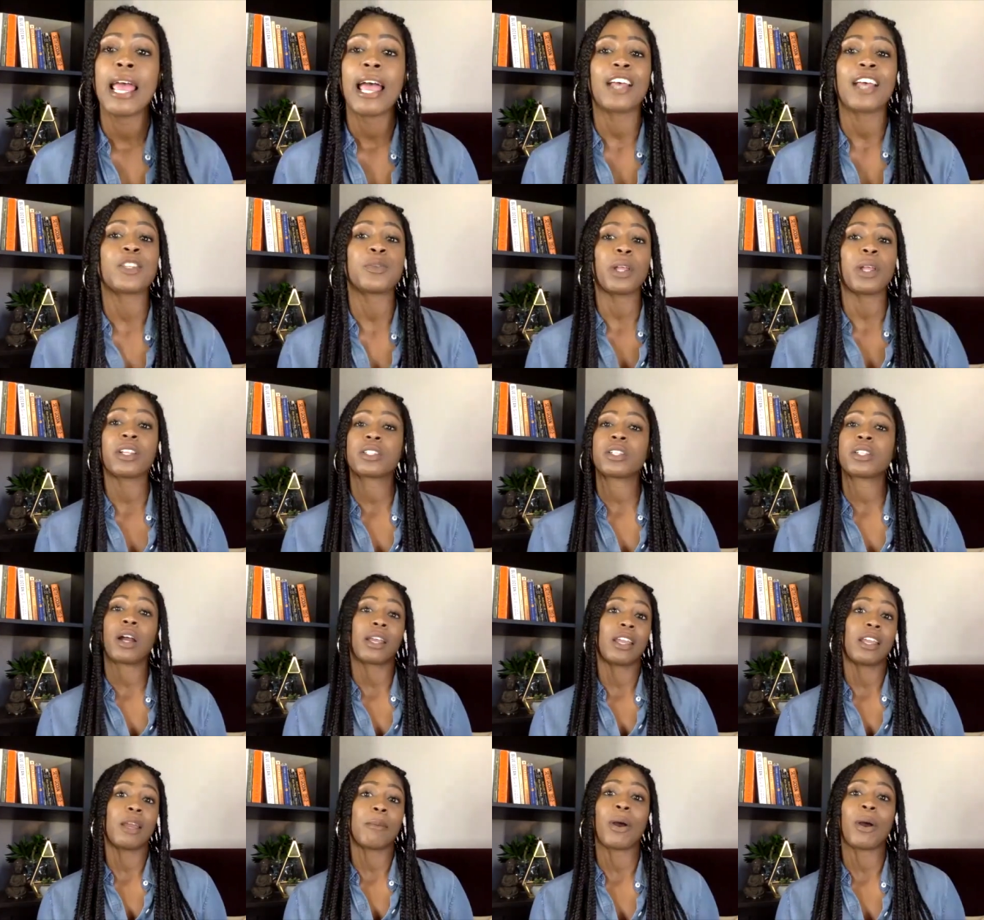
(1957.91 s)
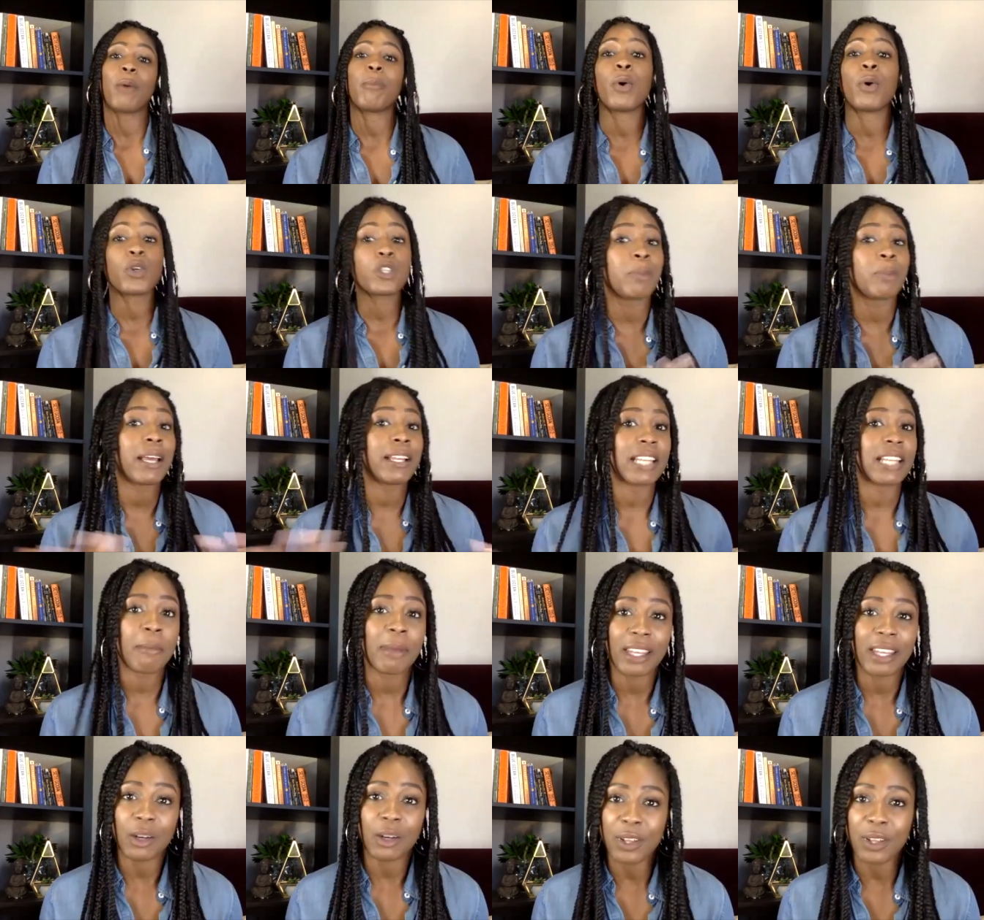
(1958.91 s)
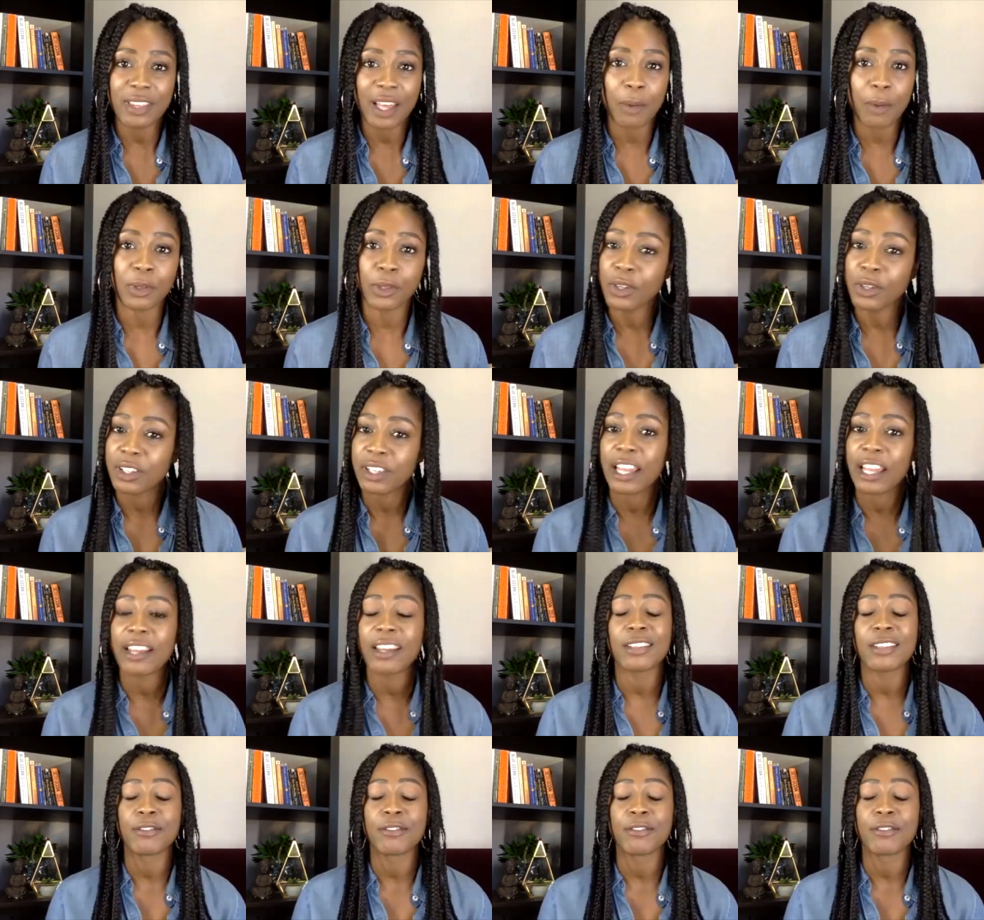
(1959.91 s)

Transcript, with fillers: as well as talking about post-pandemic and what that would look like